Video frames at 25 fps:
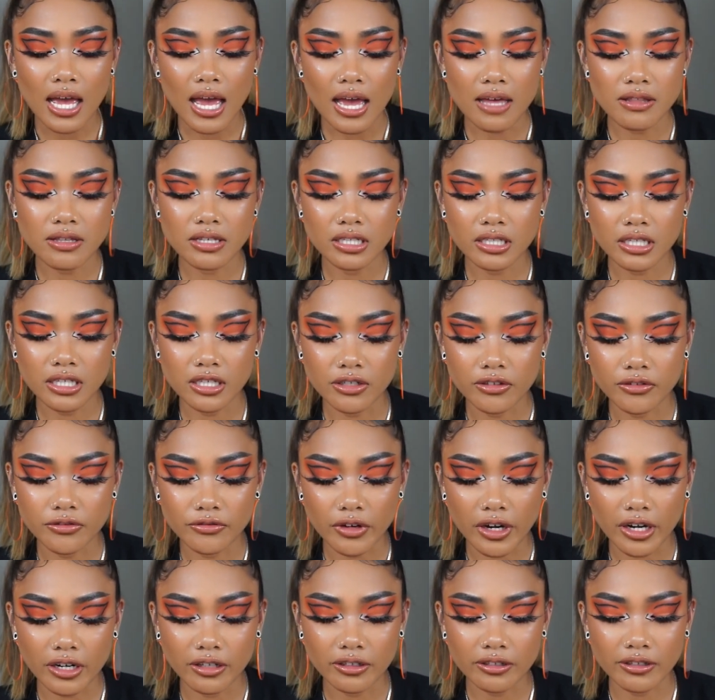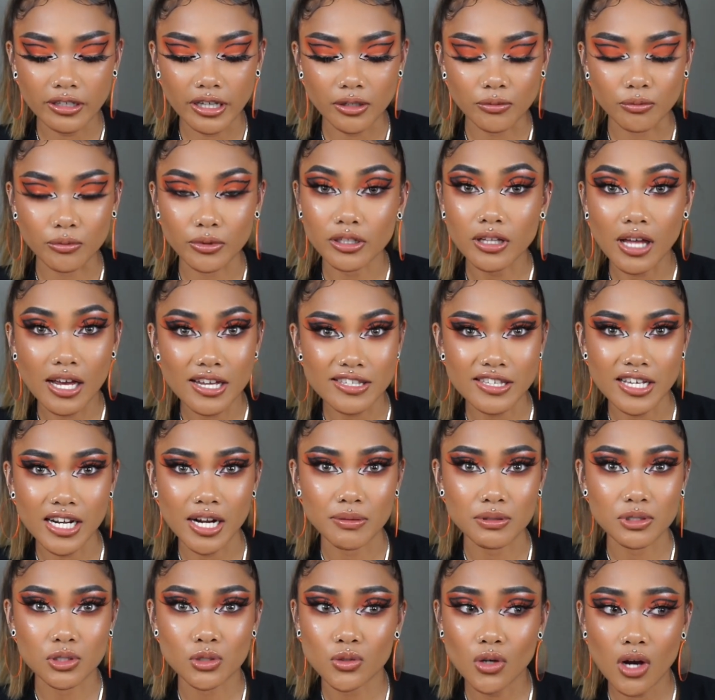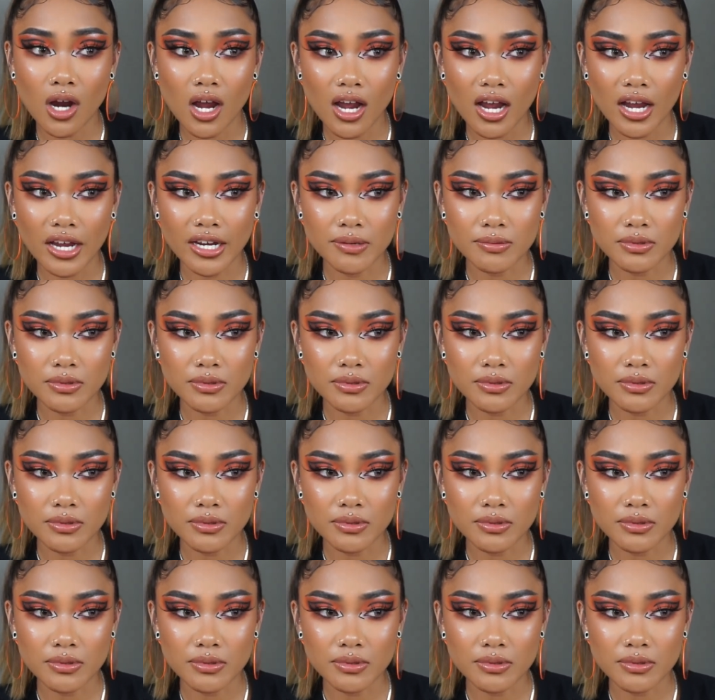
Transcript: And then he finally like realized that I was crying.